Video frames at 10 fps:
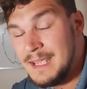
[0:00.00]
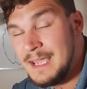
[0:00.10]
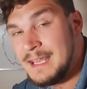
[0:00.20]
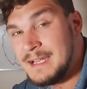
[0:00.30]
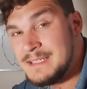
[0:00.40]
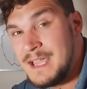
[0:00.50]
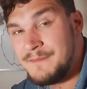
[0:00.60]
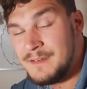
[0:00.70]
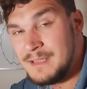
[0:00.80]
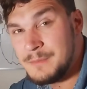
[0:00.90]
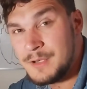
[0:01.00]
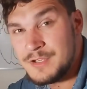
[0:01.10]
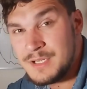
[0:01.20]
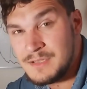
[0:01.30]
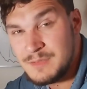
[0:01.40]
And I definitely am going to
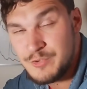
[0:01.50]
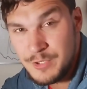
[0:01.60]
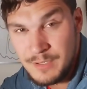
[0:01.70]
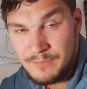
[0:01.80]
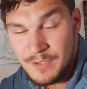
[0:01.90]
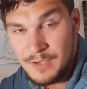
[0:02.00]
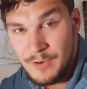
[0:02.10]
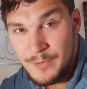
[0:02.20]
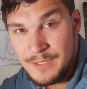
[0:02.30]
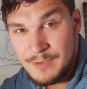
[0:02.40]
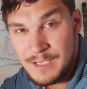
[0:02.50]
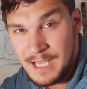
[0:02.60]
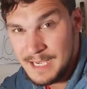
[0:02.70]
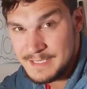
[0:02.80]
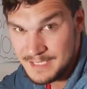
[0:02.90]
share some shooting video with you
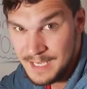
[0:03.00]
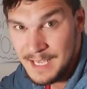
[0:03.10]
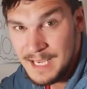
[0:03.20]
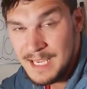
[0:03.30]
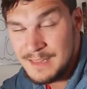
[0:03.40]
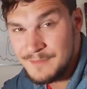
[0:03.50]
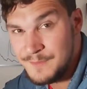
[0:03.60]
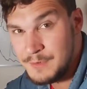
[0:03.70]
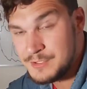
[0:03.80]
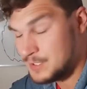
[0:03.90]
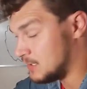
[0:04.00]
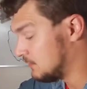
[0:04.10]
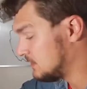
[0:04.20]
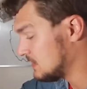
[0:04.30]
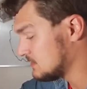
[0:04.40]
guys in the future
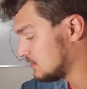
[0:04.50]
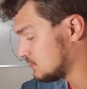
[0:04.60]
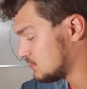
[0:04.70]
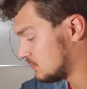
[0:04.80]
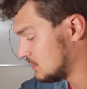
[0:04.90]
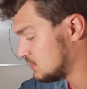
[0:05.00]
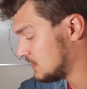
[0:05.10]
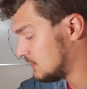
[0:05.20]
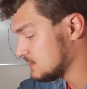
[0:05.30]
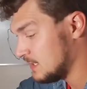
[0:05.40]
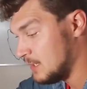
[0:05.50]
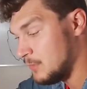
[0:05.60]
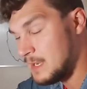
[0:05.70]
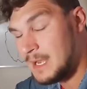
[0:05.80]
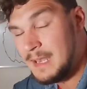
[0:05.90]
of these little shorty shells.
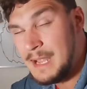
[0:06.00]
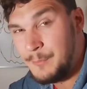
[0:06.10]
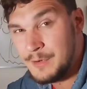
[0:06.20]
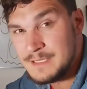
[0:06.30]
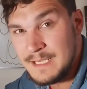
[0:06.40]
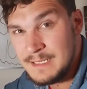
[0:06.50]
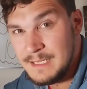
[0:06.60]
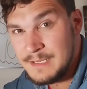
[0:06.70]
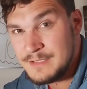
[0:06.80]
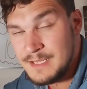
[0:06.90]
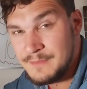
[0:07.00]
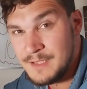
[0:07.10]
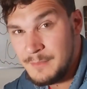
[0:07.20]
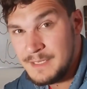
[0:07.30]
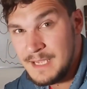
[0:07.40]
We got a lot more 10 gauge stuff
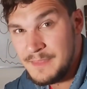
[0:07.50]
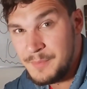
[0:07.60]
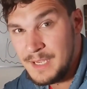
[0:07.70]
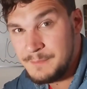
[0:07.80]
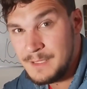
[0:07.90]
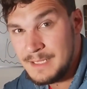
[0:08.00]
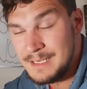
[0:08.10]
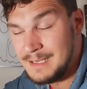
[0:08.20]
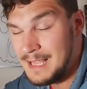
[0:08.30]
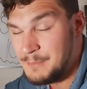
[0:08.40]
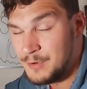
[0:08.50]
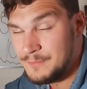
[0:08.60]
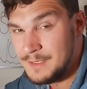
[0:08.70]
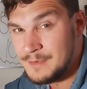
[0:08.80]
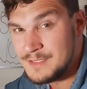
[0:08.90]
coming down the pipeline and a lot more
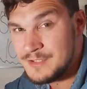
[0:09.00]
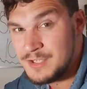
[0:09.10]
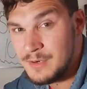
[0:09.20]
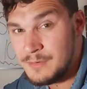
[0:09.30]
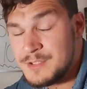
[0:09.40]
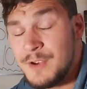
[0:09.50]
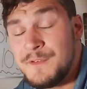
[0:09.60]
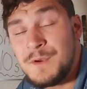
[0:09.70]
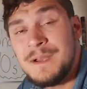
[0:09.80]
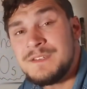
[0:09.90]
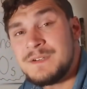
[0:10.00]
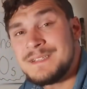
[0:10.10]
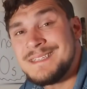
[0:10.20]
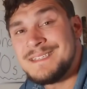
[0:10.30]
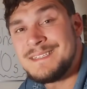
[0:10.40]
videos in general. So if you're
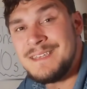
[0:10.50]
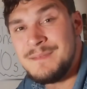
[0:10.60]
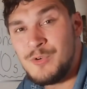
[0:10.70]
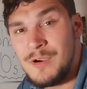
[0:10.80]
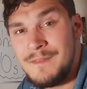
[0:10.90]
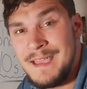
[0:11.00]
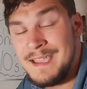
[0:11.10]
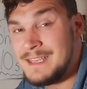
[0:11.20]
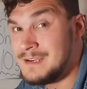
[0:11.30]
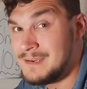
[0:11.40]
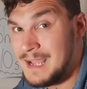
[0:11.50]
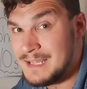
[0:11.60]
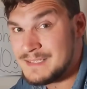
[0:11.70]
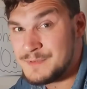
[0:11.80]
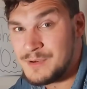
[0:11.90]
interested in seeing more of that and you're
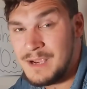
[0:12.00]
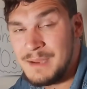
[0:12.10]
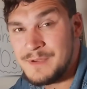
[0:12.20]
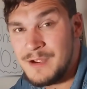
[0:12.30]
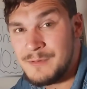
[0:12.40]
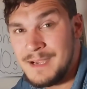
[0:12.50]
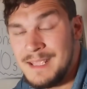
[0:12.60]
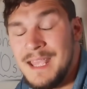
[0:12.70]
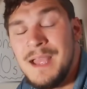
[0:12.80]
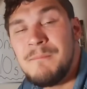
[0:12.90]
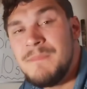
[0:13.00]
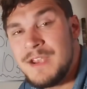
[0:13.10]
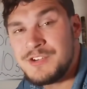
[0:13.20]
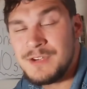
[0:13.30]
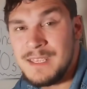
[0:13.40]
not subscribed already,
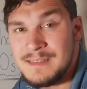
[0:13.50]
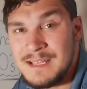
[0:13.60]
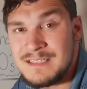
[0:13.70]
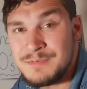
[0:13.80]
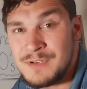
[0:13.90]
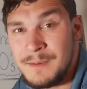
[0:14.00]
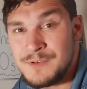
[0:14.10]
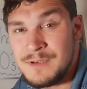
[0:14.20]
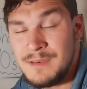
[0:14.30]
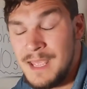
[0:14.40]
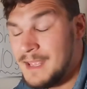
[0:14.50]
make sure you hit that subscription